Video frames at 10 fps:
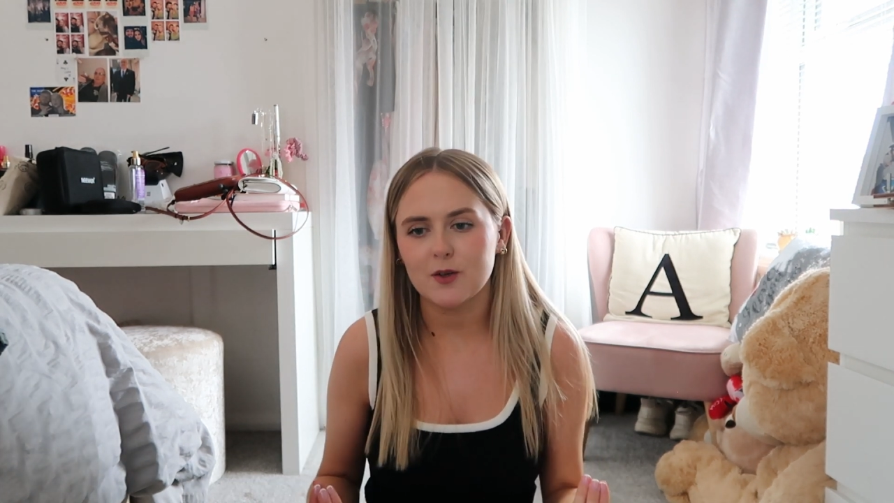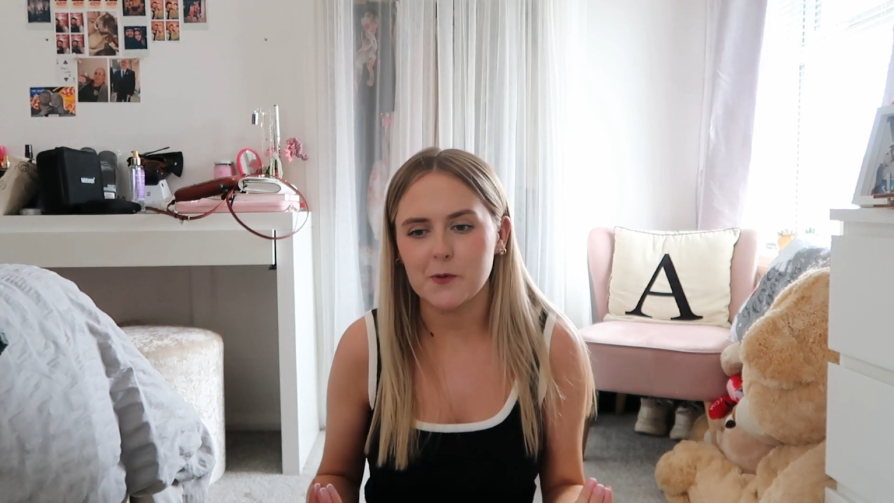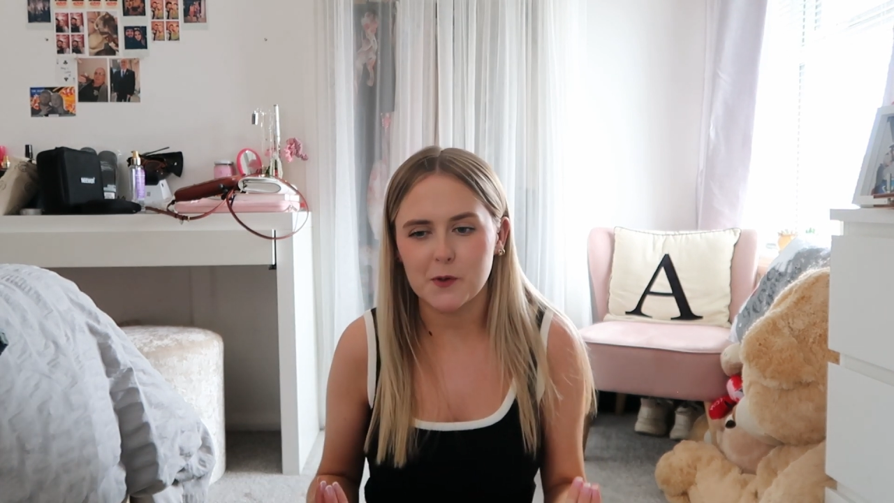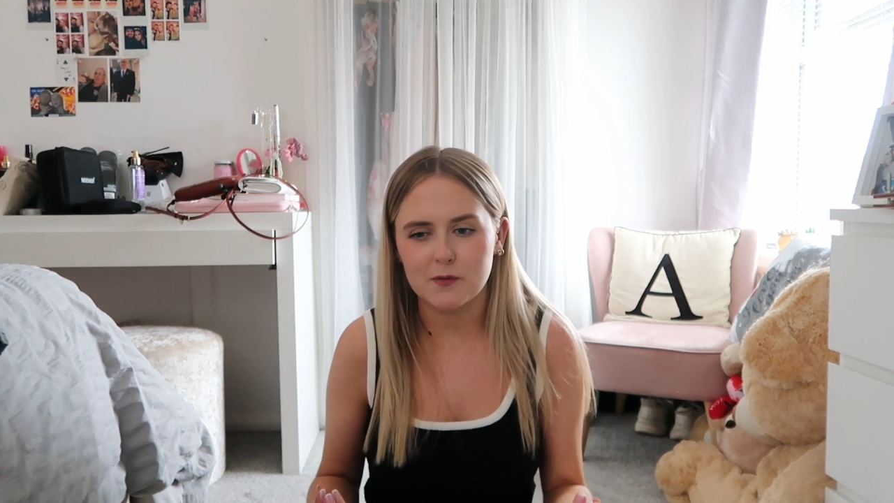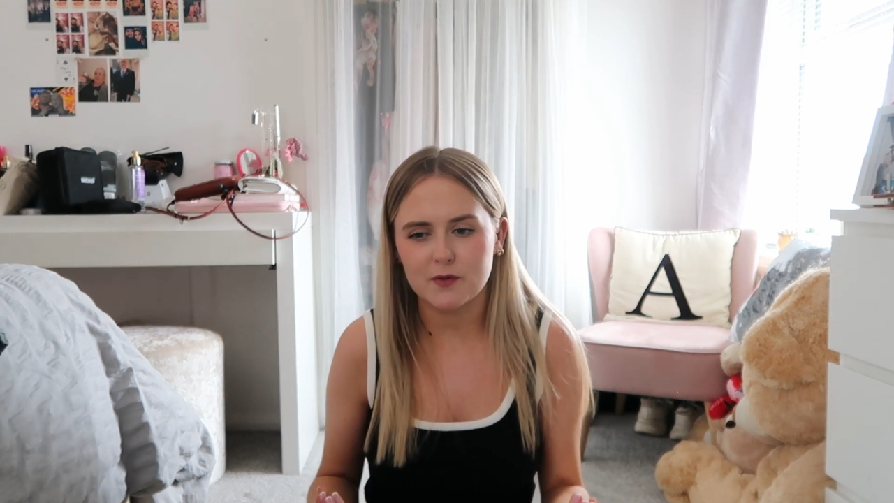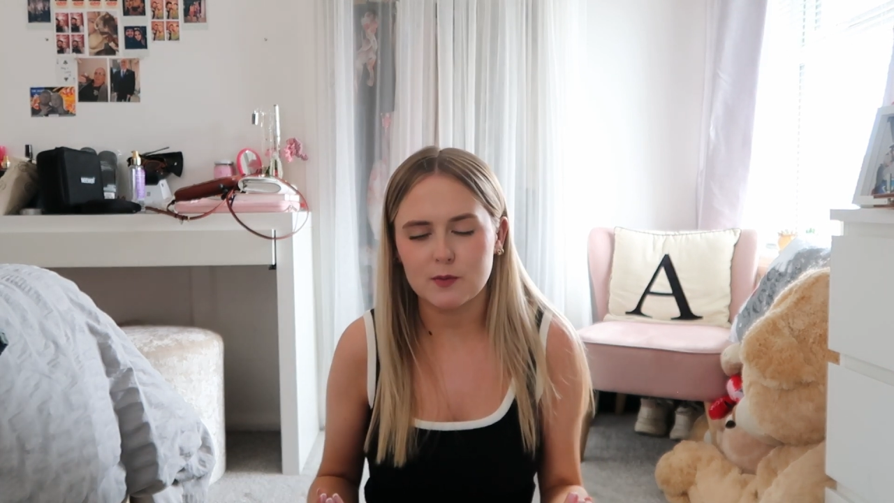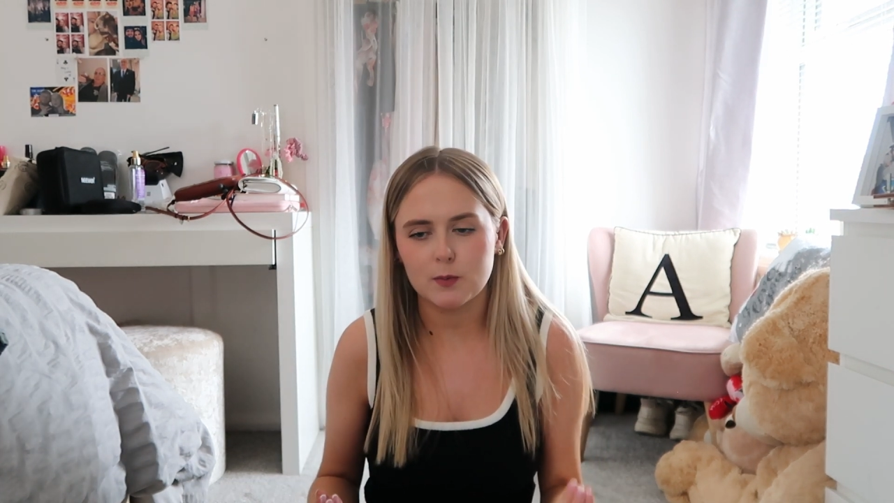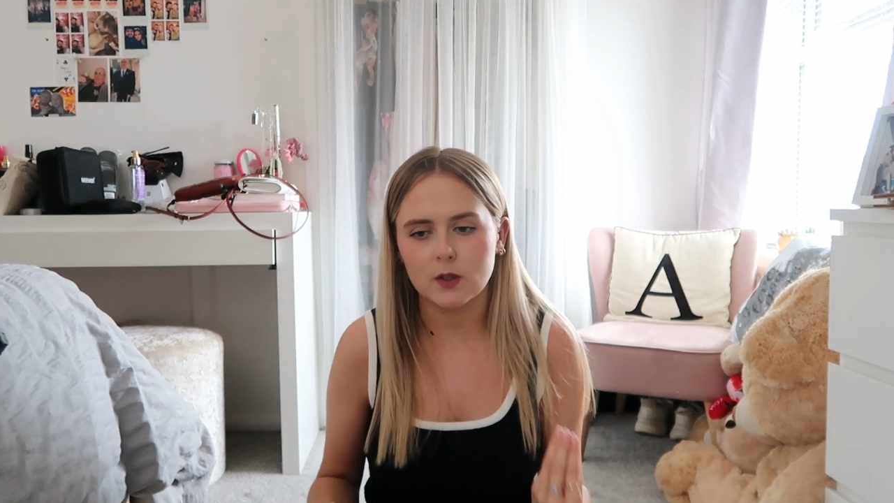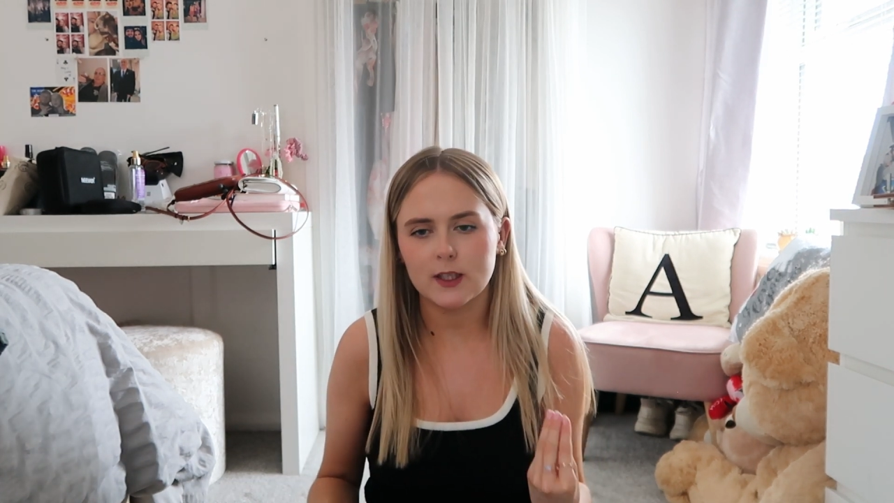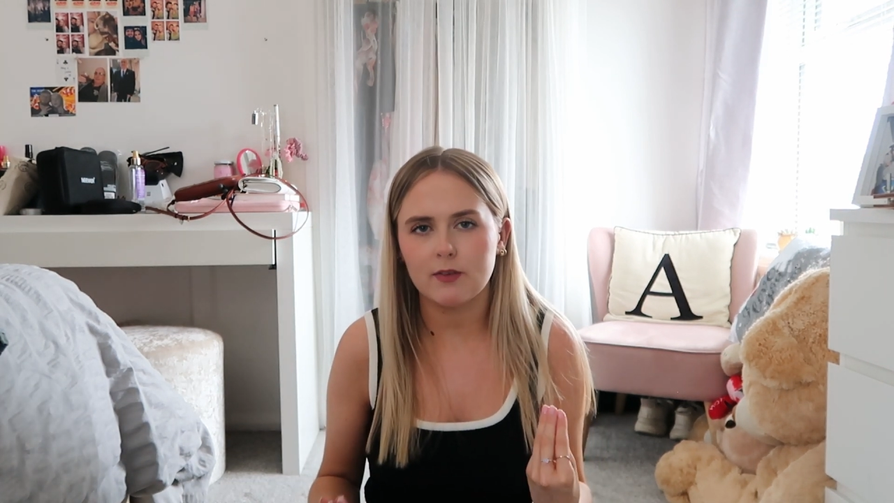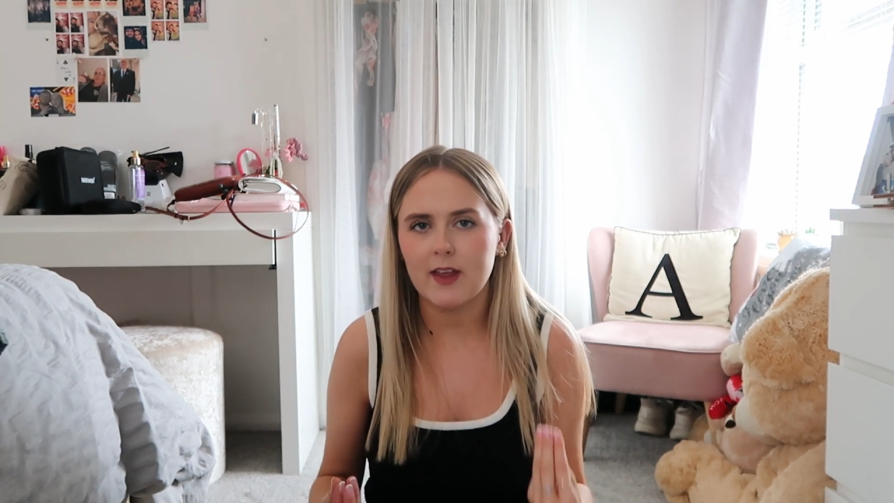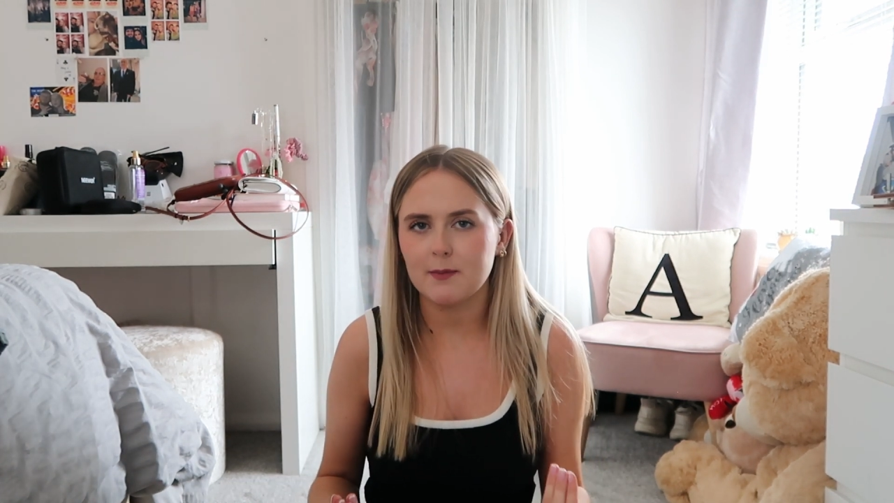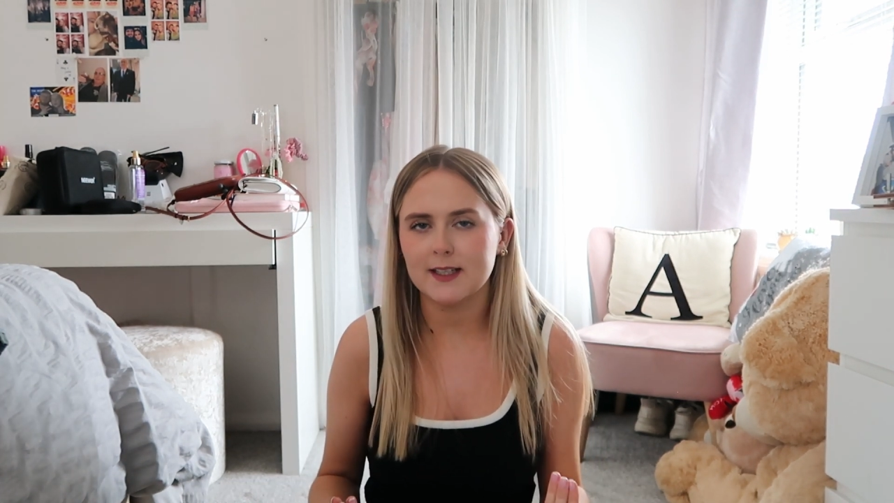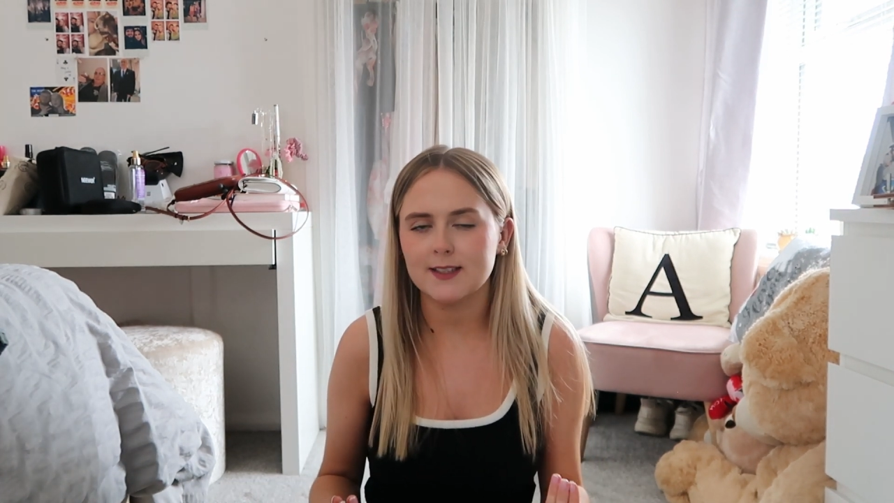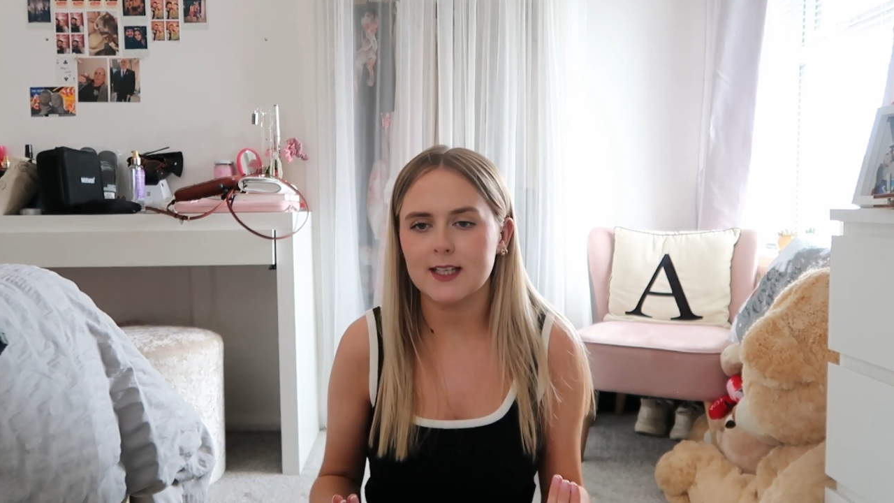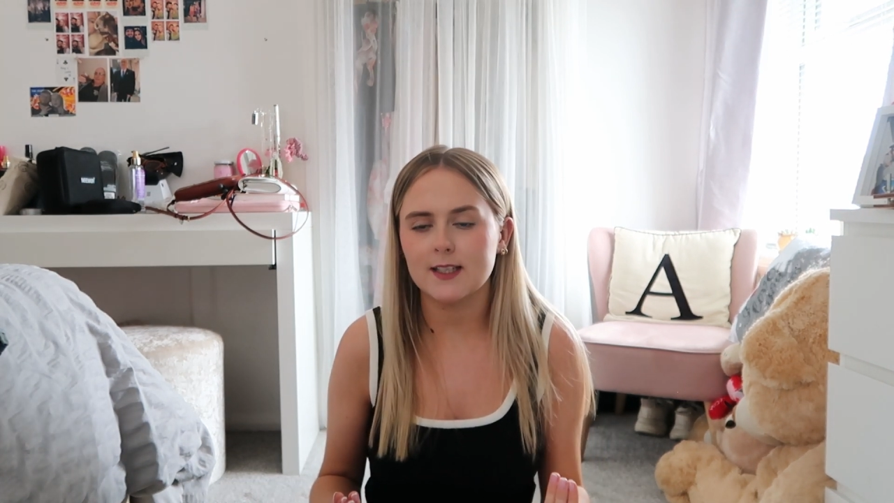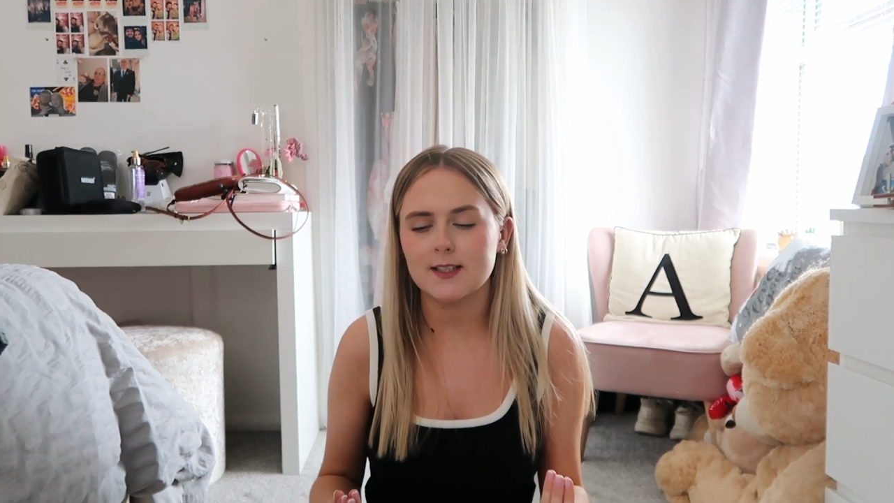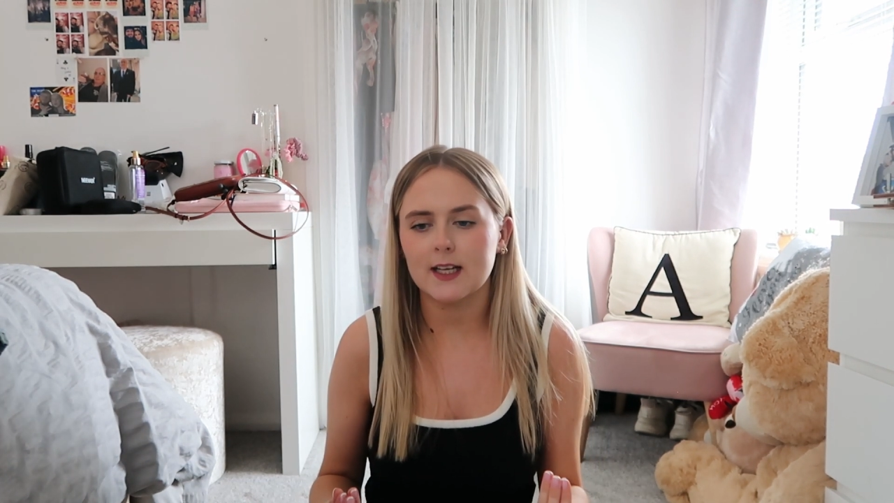uncomfortable, if that makes sense.